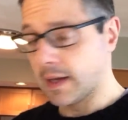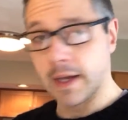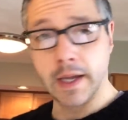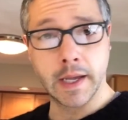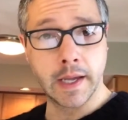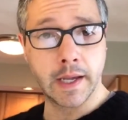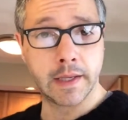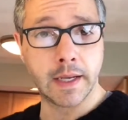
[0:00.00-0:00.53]

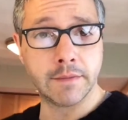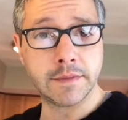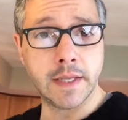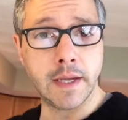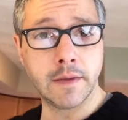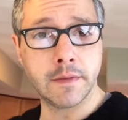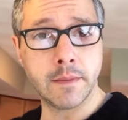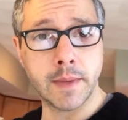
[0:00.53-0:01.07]
and I've
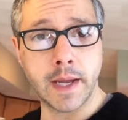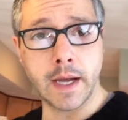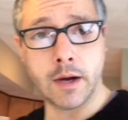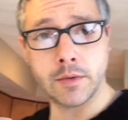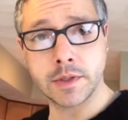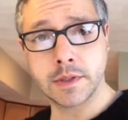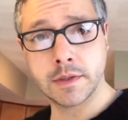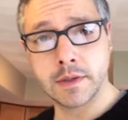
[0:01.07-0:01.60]
taken them
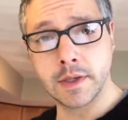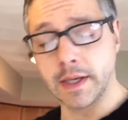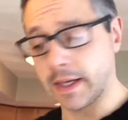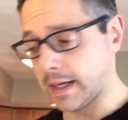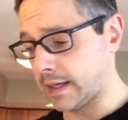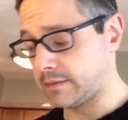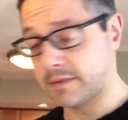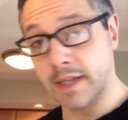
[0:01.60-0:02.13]
out
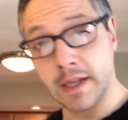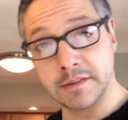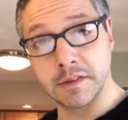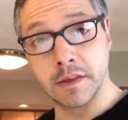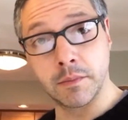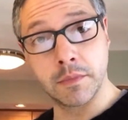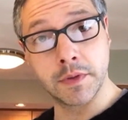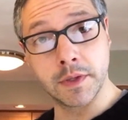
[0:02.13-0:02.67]
and
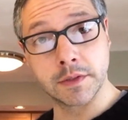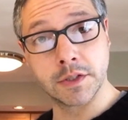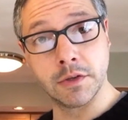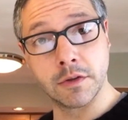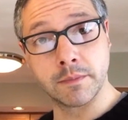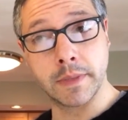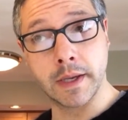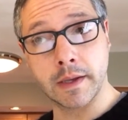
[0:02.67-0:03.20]
tested them with a
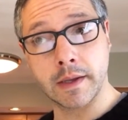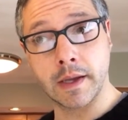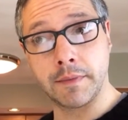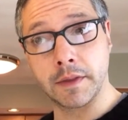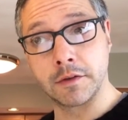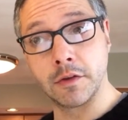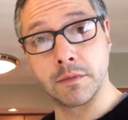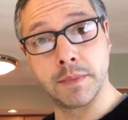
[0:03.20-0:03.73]
toothpick, and
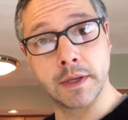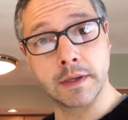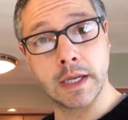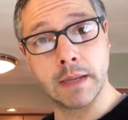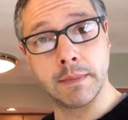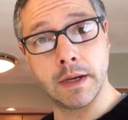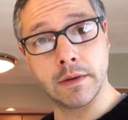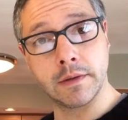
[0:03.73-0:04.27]
the toothpick
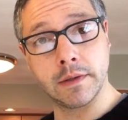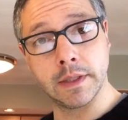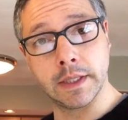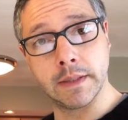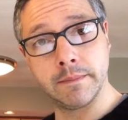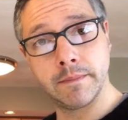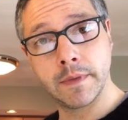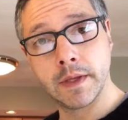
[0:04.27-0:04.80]
came out
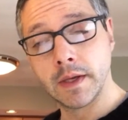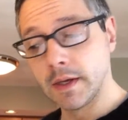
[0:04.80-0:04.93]
clean.